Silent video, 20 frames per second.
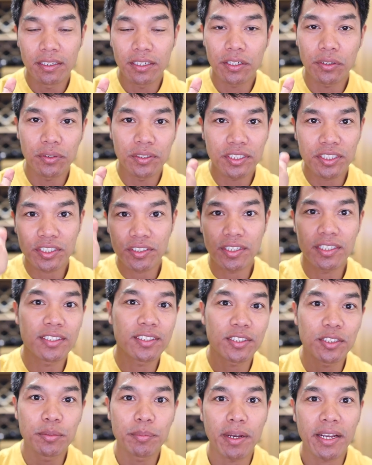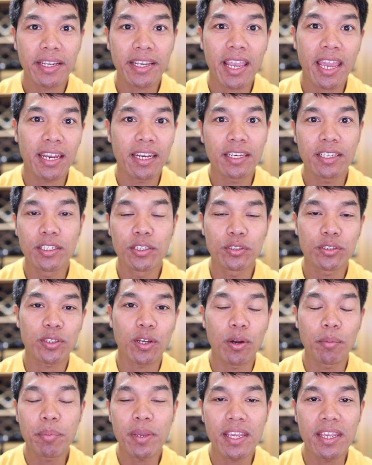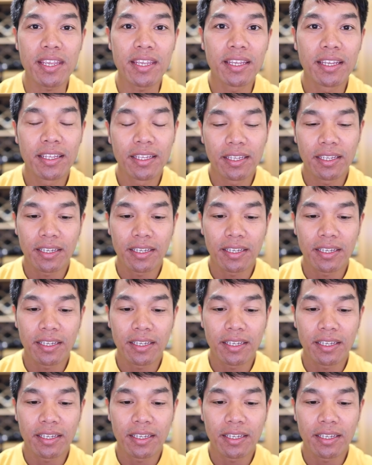going straight to my Canon EOS RP.